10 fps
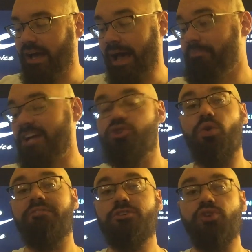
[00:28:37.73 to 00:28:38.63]
I'm not
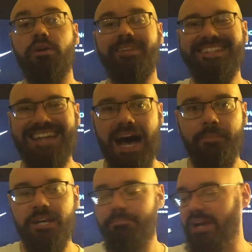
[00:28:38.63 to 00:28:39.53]
sure if he's going to be
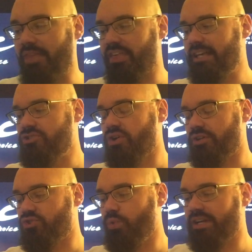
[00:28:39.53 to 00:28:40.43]
dominant, but I think he's going
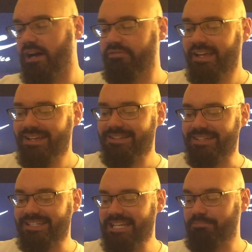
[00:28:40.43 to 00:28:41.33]
to do enough to
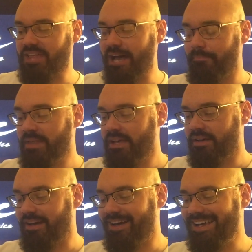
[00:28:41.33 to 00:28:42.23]
keep them
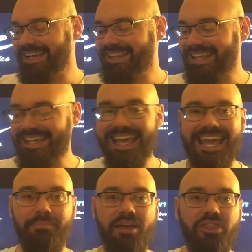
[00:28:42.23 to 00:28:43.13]
in the
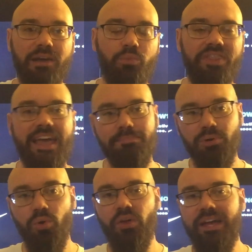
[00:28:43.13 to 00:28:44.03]
game. I think when they
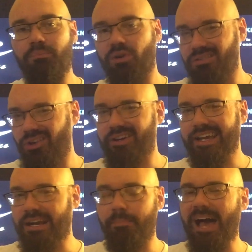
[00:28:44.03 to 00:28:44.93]
pull him, we're
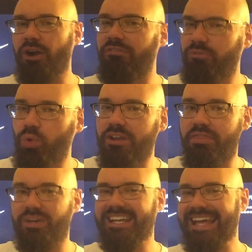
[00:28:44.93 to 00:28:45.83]
looking at about a
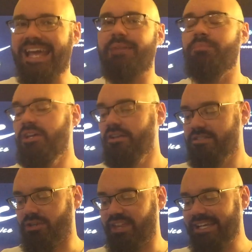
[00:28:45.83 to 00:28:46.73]
4-3 game
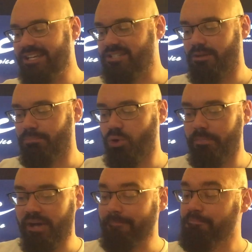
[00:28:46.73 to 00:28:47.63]
till they get to the
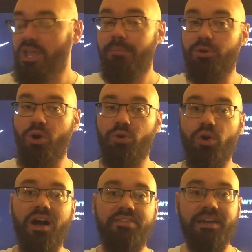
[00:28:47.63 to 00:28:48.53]
bullpen. But
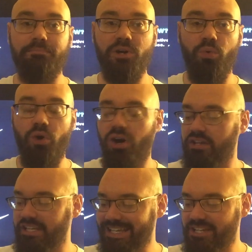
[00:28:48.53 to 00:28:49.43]
overall, I think
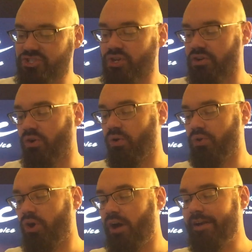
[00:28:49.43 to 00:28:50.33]
Milwaukee is going to
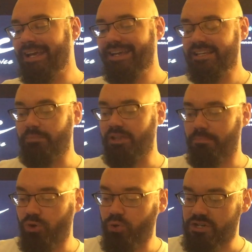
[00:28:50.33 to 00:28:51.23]
hold on. Give me the
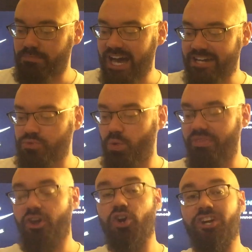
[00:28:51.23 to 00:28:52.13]
Brewers minus
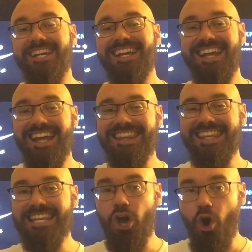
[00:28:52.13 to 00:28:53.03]
130 and
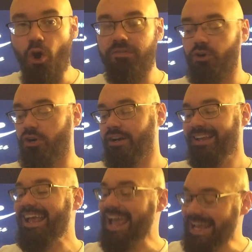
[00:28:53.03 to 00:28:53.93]
the over
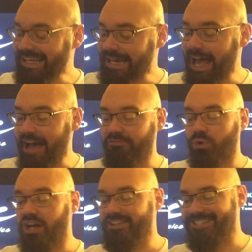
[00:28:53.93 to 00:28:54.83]
8.5
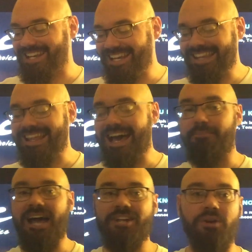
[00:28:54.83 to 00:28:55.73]
runs in that
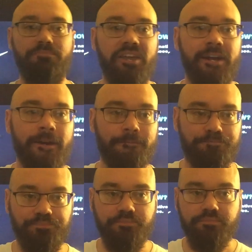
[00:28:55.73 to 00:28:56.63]
matchup there.
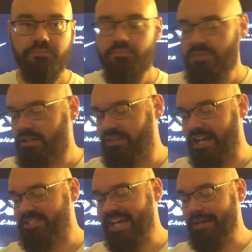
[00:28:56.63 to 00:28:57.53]

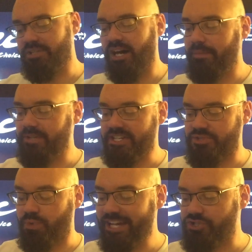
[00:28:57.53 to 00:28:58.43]
Next game,
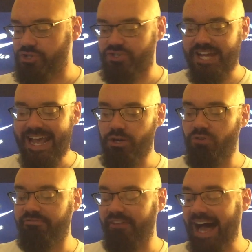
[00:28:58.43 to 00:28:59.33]
Cubbies, Rangers,
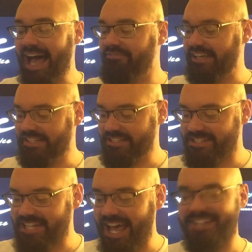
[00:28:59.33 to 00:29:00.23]
8:05 in
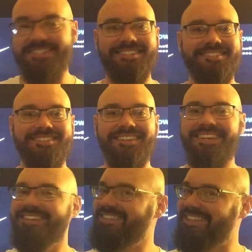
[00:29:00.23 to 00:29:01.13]
Texas.
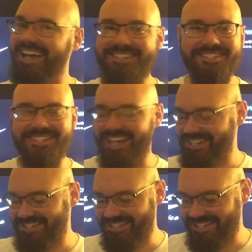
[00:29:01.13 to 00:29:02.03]
Texas,
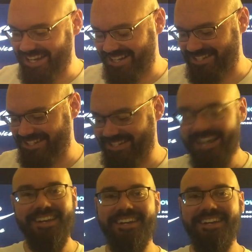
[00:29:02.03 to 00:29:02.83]
Texas, Texas.